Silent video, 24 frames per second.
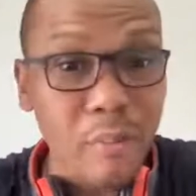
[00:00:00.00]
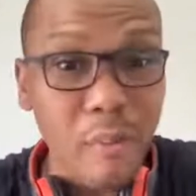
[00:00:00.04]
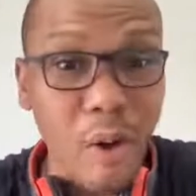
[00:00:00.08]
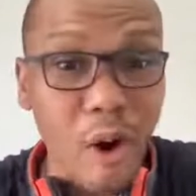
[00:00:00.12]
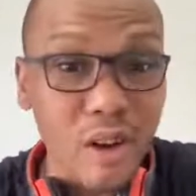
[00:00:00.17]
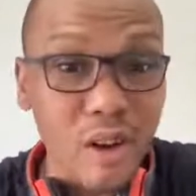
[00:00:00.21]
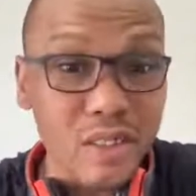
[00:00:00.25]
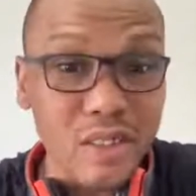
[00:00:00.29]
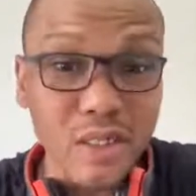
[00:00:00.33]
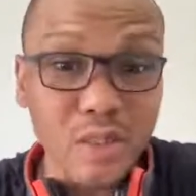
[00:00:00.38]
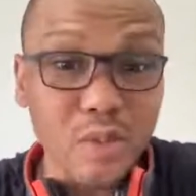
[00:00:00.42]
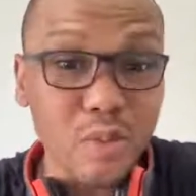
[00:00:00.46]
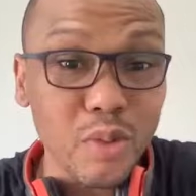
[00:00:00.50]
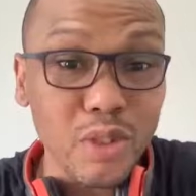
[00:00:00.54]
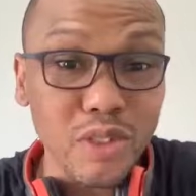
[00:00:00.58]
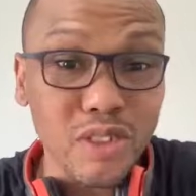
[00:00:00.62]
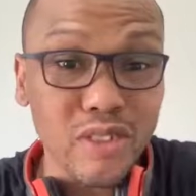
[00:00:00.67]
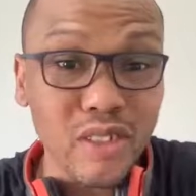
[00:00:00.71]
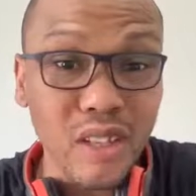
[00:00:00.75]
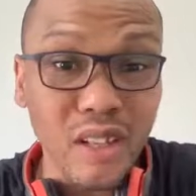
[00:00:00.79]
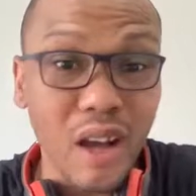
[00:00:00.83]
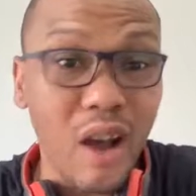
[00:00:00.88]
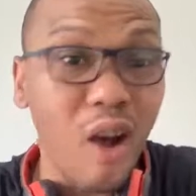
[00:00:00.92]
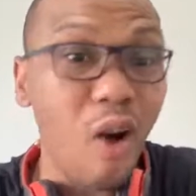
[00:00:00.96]
Commodities will
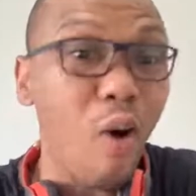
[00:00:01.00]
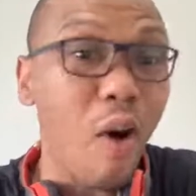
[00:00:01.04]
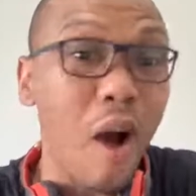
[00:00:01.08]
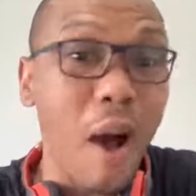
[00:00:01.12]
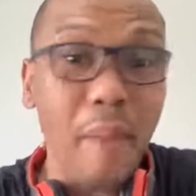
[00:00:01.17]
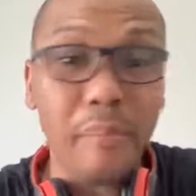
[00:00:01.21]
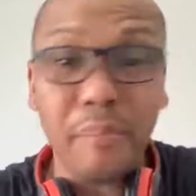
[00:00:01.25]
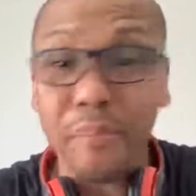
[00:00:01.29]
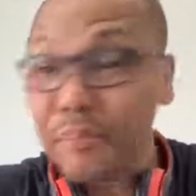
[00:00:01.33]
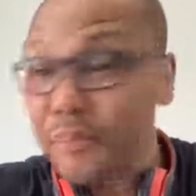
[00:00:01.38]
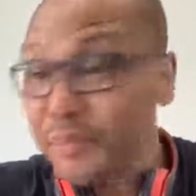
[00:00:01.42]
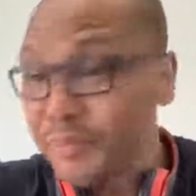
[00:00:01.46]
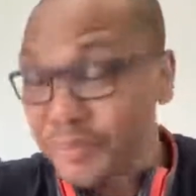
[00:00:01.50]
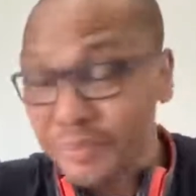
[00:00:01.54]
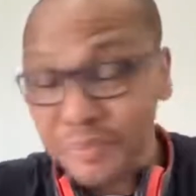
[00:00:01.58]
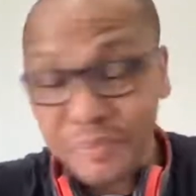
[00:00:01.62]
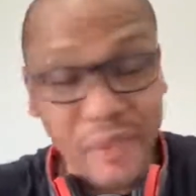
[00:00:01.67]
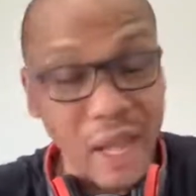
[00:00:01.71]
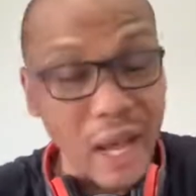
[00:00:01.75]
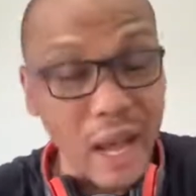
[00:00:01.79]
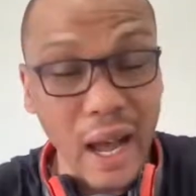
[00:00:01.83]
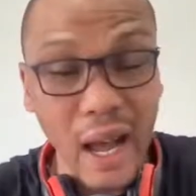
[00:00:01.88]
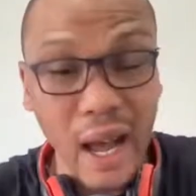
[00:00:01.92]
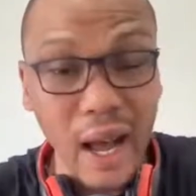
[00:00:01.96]
still go up.
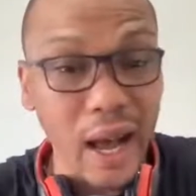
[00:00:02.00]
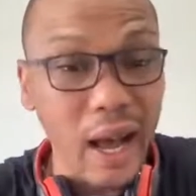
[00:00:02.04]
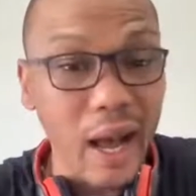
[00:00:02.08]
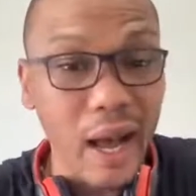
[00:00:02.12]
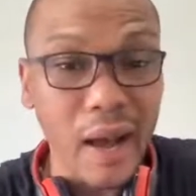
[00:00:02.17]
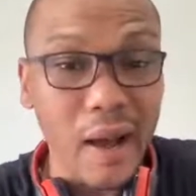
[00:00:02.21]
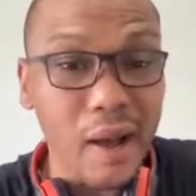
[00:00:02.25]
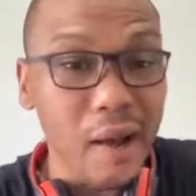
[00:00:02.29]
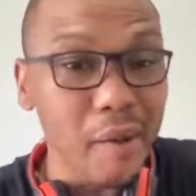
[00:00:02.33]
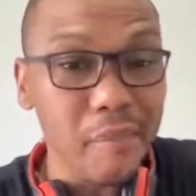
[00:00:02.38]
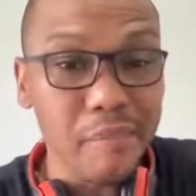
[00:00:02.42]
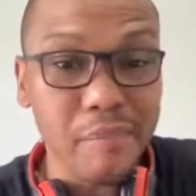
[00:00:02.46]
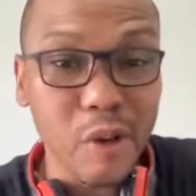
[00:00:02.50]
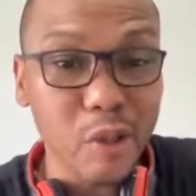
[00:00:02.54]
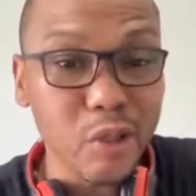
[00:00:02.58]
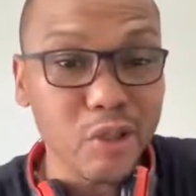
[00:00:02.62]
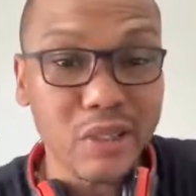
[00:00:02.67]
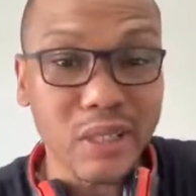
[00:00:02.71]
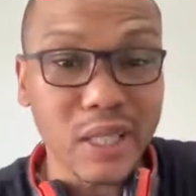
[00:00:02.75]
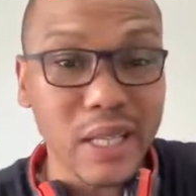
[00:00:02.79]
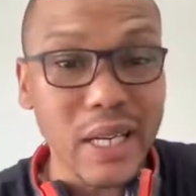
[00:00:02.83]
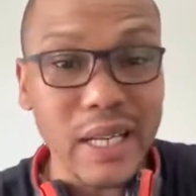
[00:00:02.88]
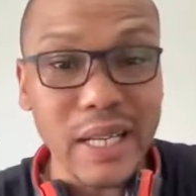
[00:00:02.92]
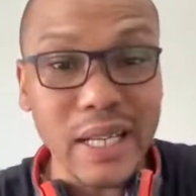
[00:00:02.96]

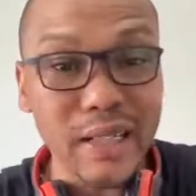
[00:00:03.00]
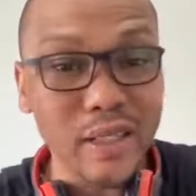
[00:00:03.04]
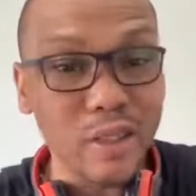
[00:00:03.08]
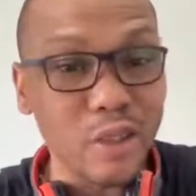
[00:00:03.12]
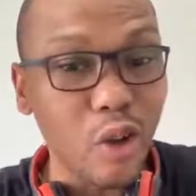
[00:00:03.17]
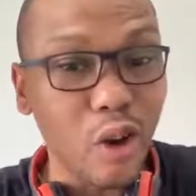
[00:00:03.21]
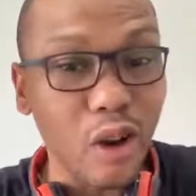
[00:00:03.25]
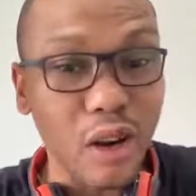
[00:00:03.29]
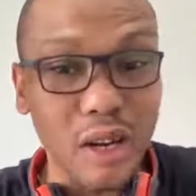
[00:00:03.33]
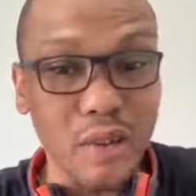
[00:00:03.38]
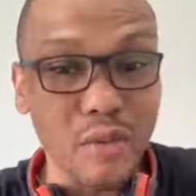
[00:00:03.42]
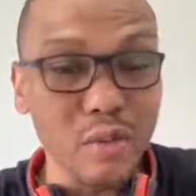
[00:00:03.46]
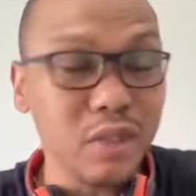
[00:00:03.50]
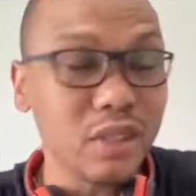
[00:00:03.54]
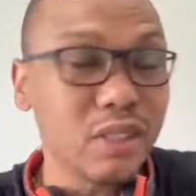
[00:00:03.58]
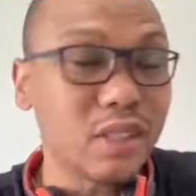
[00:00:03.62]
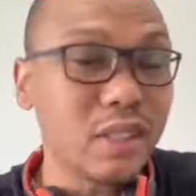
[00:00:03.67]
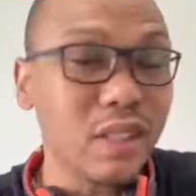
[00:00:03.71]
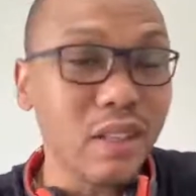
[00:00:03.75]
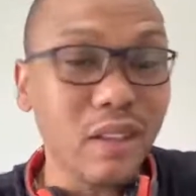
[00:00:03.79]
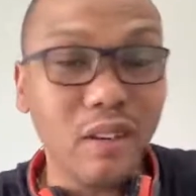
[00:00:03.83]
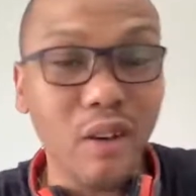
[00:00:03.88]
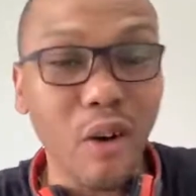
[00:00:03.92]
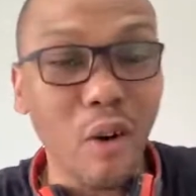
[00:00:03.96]
Australian dollar will
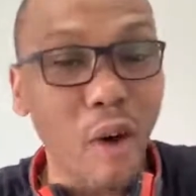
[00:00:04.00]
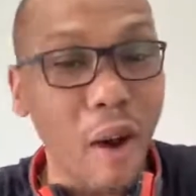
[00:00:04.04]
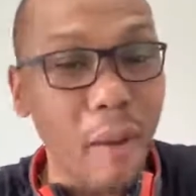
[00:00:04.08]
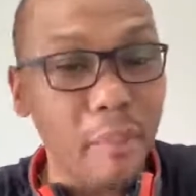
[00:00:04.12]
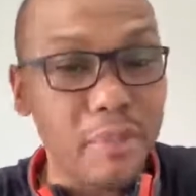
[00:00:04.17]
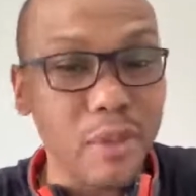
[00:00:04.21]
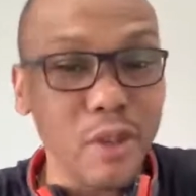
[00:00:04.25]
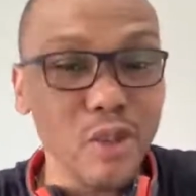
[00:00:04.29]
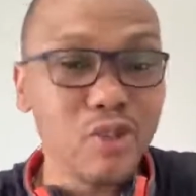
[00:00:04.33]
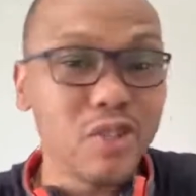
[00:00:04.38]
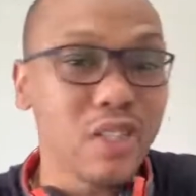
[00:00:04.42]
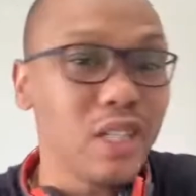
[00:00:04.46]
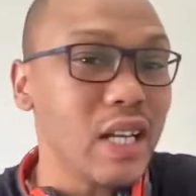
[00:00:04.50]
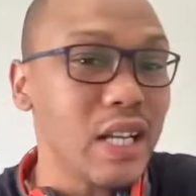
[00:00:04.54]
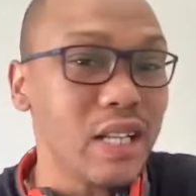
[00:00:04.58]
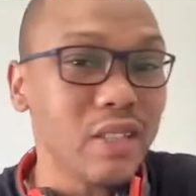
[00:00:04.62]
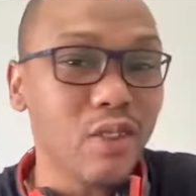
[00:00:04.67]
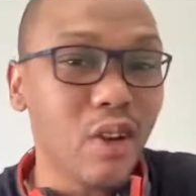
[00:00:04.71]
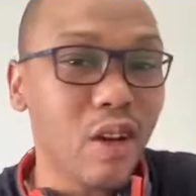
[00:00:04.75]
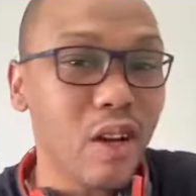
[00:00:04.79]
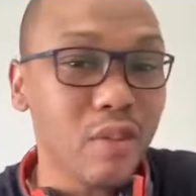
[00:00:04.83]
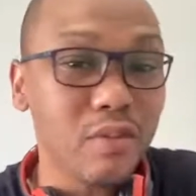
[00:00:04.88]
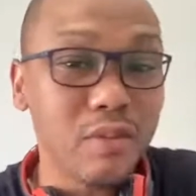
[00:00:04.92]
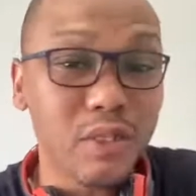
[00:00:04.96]
still go up. New
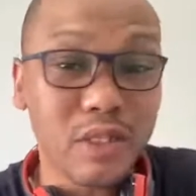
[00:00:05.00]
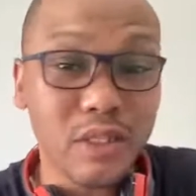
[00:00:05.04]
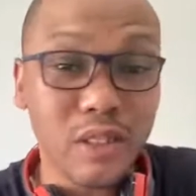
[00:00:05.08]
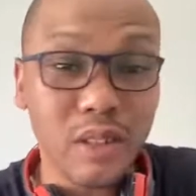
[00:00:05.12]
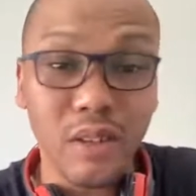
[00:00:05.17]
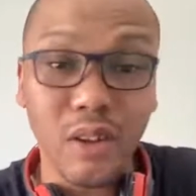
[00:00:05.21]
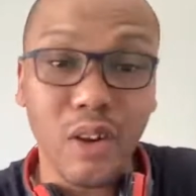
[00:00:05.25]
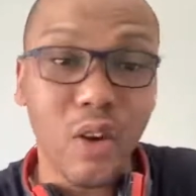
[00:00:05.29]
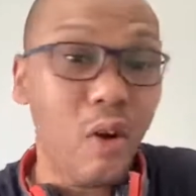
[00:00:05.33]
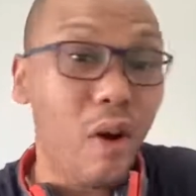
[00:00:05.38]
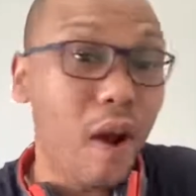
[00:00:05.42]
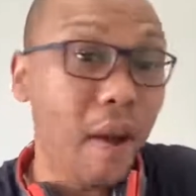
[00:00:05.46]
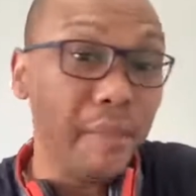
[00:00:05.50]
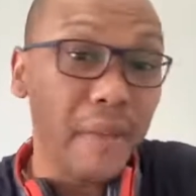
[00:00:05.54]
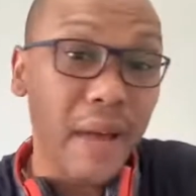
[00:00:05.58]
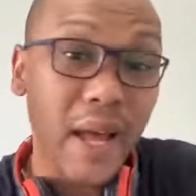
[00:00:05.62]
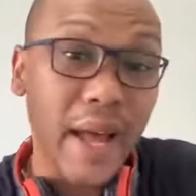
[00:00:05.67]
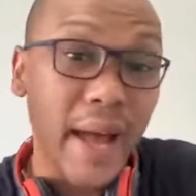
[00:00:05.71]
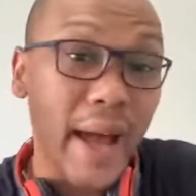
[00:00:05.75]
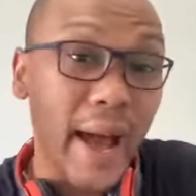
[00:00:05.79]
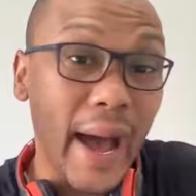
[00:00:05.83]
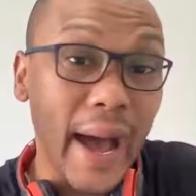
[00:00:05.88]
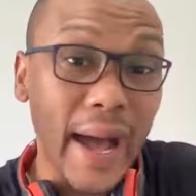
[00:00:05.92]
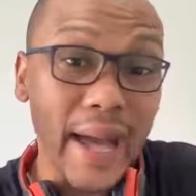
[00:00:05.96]
Zealand dollar will still go up.
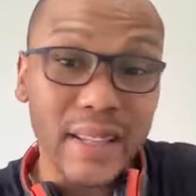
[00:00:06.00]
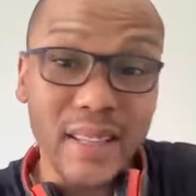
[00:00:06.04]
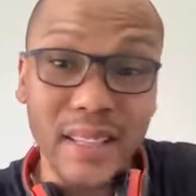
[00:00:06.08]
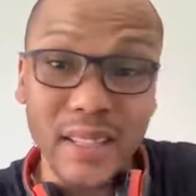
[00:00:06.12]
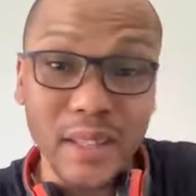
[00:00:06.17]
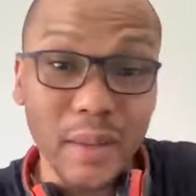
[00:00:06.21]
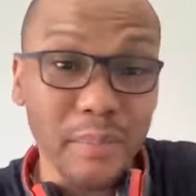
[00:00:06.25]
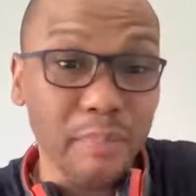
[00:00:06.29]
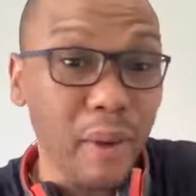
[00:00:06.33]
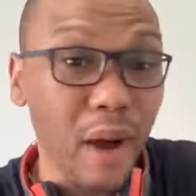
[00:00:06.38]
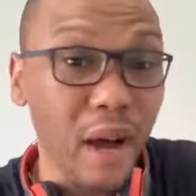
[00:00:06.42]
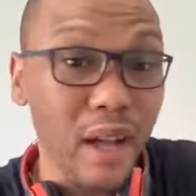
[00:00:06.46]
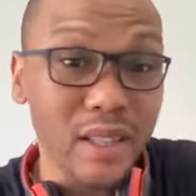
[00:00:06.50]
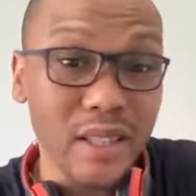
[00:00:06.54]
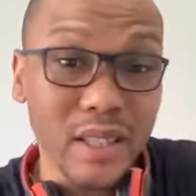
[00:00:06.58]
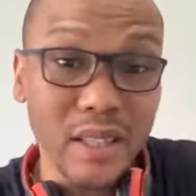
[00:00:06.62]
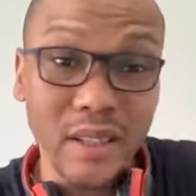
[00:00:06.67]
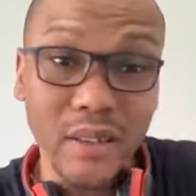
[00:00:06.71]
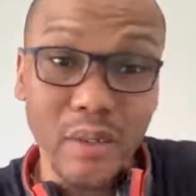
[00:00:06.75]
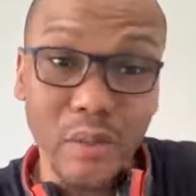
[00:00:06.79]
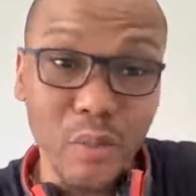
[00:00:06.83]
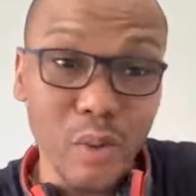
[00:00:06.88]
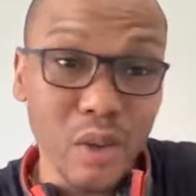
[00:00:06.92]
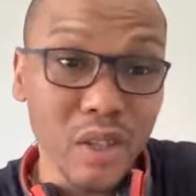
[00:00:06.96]
I think the
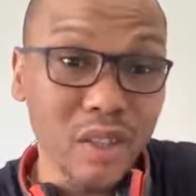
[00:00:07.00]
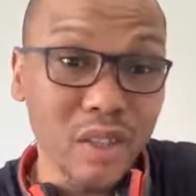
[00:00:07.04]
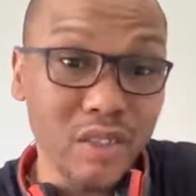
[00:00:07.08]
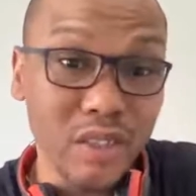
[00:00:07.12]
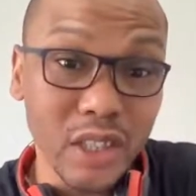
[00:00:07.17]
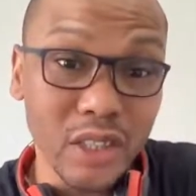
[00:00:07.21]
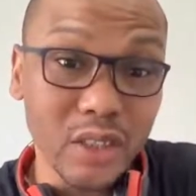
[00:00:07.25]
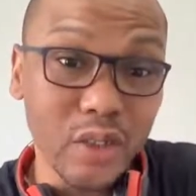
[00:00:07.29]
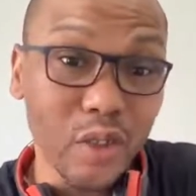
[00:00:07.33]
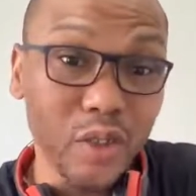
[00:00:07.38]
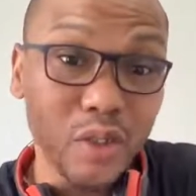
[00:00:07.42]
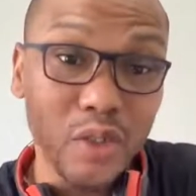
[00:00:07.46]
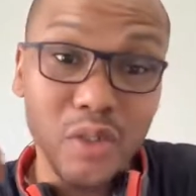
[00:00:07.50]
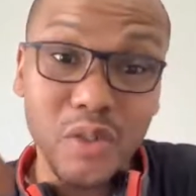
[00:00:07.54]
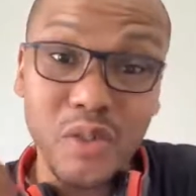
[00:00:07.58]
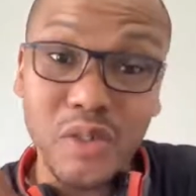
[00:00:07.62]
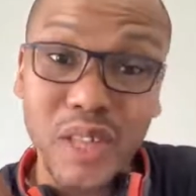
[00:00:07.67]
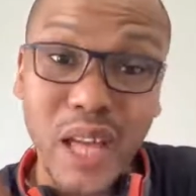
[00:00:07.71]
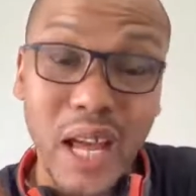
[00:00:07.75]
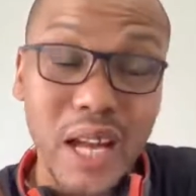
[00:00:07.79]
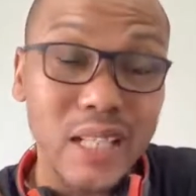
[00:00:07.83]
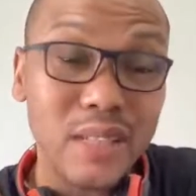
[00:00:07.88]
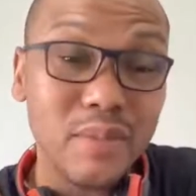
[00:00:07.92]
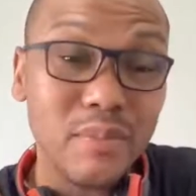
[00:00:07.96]
party will just
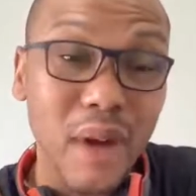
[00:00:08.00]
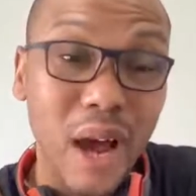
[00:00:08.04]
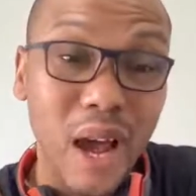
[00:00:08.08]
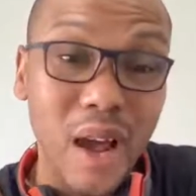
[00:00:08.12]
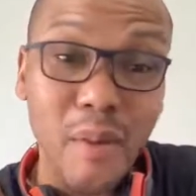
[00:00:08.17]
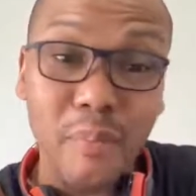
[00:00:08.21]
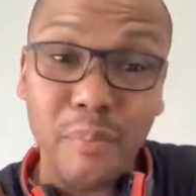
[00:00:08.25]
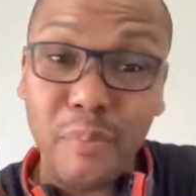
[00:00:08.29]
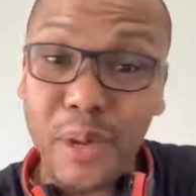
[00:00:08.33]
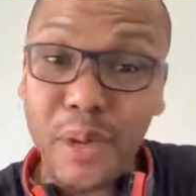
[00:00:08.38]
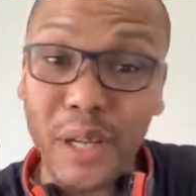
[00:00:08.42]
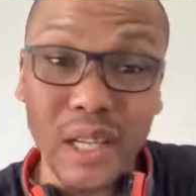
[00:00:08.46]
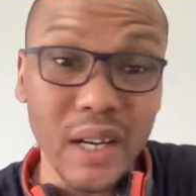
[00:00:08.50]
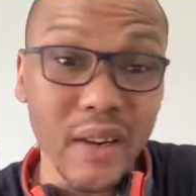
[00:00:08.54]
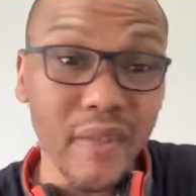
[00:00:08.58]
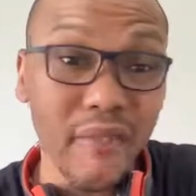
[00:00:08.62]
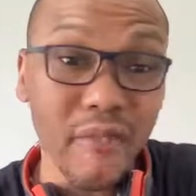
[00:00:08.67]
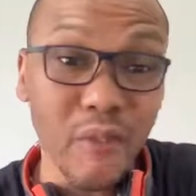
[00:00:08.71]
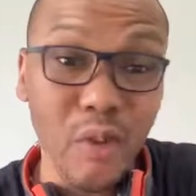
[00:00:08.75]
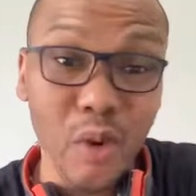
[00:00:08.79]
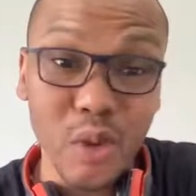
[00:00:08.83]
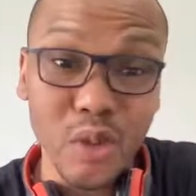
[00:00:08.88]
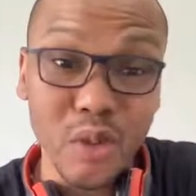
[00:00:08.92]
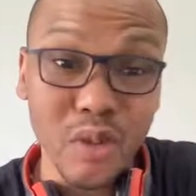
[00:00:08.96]
continue. That is my opinion
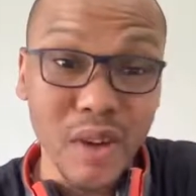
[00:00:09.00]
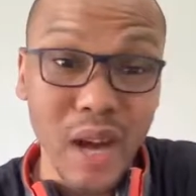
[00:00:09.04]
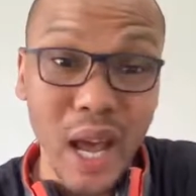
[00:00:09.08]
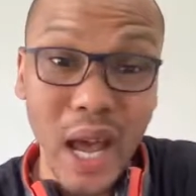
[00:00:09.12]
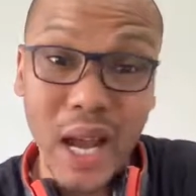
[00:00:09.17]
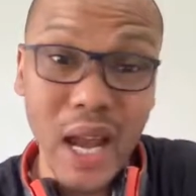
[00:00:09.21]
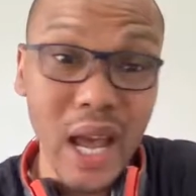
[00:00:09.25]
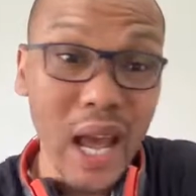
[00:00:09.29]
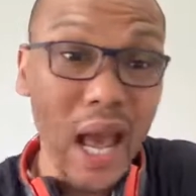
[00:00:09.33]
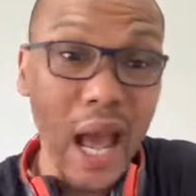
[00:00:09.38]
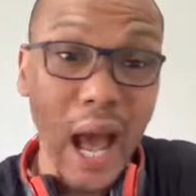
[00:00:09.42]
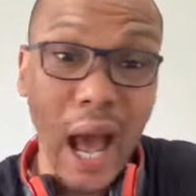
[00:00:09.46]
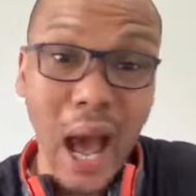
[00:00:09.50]
for tonight.